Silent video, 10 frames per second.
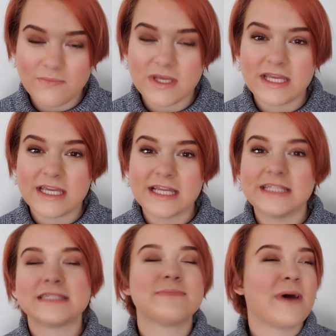being
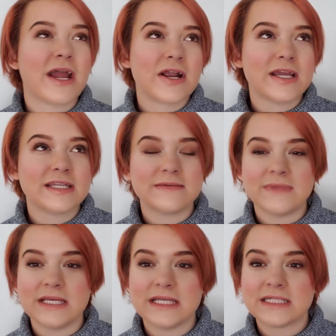inspiring to
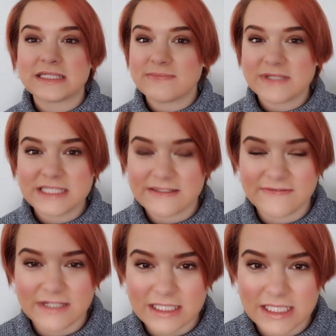me
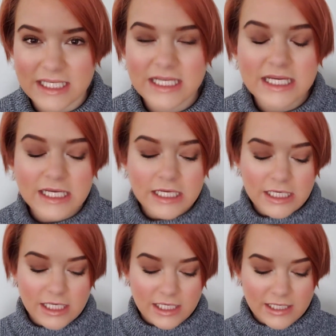specifically
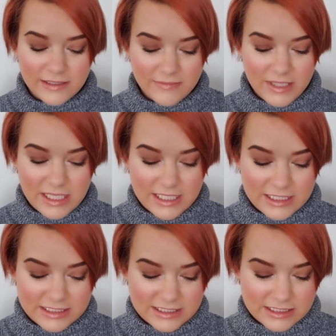
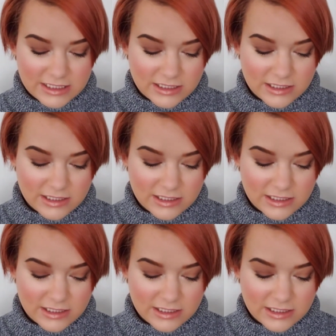is